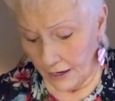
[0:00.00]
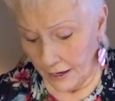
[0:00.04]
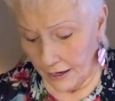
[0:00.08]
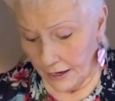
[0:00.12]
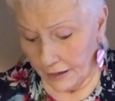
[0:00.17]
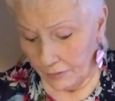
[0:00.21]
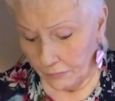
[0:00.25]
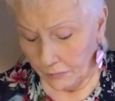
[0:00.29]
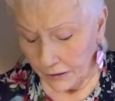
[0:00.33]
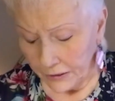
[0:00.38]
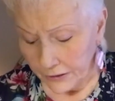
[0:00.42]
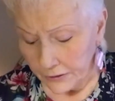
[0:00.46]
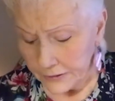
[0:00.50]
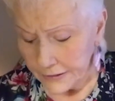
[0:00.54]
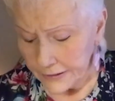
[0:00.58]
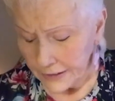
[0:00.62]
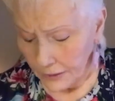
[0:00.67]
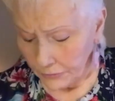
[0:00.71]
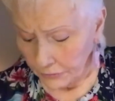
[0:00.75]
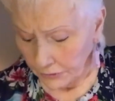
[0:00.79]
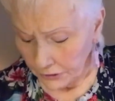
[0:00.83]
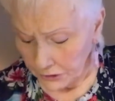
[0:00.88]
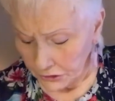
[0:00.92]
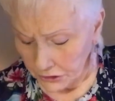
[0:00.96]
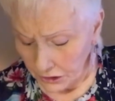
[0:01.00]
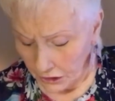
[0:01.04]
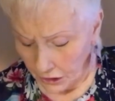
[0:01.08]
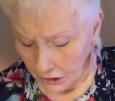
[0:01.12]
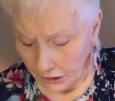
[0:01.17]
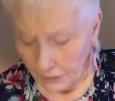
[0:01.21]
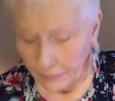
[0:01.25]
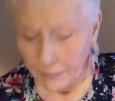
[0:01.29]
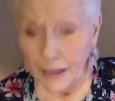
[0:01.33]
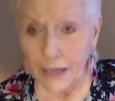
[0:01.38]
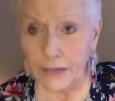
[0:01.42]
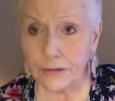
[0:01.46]
And what else I want to talk
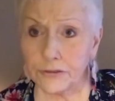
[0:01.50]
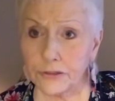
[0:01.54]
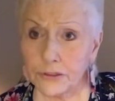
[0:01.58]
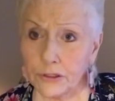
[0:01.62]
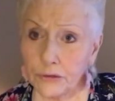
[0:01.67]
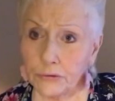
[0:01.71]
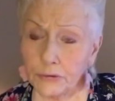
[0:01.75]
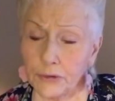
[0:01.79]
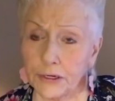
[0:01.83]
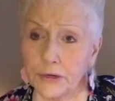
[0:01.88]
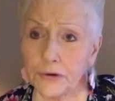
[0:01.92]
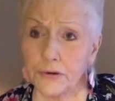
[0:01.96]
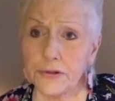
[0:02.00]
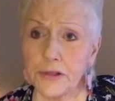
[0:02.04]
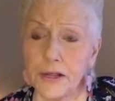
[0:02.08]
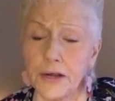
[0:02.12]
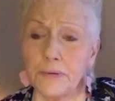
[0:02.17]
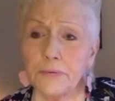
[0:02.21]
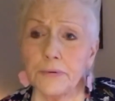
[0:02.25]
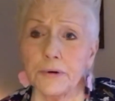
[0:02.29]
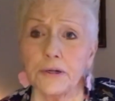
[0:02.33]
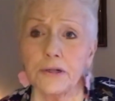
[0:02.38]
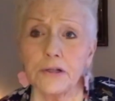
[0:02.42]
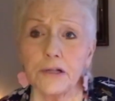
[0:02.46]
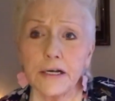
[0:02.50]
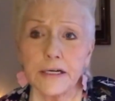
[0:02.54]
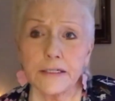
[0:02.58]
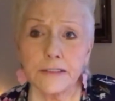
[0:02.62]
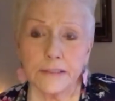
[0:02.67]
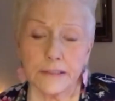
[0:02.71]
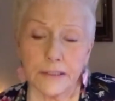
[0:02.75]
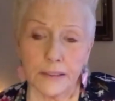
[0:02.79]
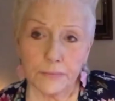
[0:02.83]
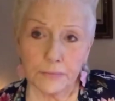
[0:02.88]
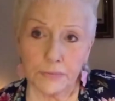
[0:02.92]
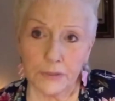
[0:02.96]
about is the quicker they realize
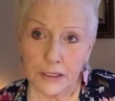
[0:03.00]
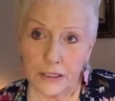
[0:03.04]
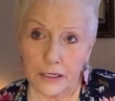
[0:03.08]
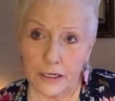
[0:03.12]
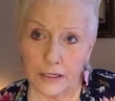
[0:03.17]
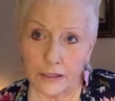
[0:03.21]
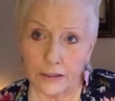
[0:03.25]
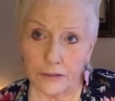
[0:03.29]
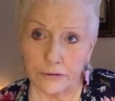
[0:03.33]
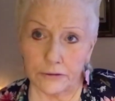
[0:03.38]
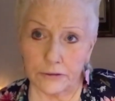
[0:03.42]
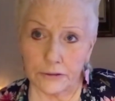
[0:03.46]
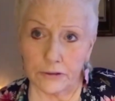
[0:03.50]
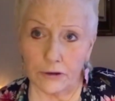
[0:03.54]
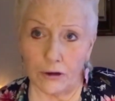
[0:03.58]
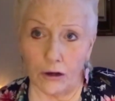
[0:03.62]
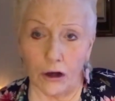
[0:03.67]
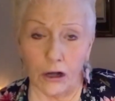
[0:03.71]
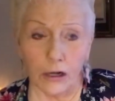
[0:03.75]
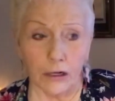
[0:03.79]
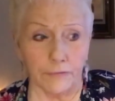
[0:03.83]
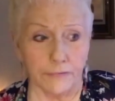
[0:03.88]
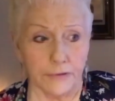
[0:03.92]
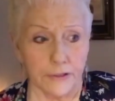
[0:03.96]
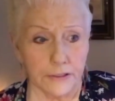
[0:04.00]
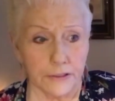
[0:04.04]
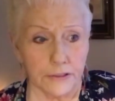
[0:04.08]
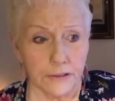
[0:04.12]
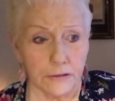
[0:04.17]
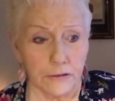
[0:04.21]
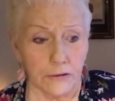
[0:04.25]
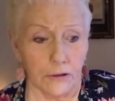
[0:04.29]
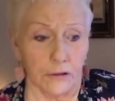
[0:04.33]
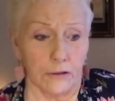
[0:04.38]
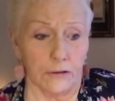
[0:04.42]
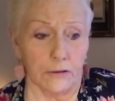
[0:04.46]
something else, all of us,
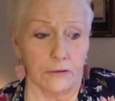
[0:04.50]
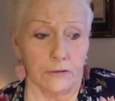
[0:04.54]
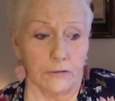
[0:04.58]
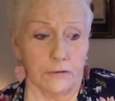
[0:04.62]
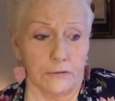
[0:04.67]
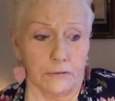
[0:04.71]
or